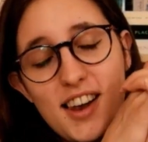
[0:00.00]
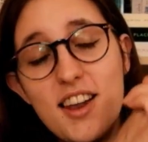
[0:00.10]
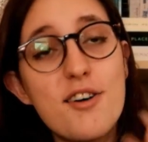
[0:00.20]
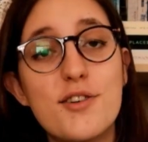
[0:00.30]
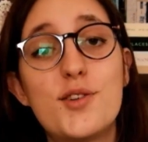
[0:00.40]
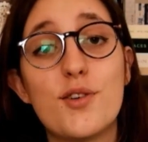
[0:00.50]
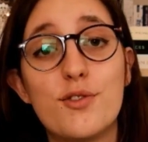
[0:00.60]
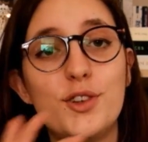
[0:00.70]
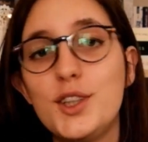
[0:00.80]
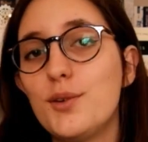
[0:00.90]
loads
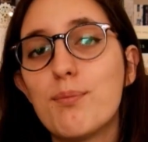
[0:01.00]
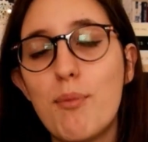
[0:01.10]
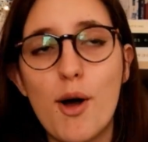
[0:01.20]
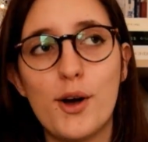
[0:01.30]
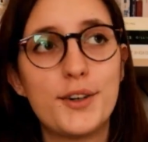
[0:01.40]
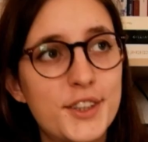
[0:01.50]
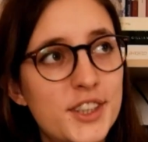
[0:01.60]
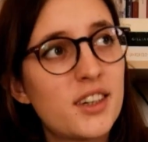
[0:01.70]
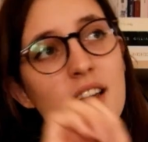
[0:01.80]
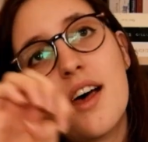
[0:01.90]
of new merch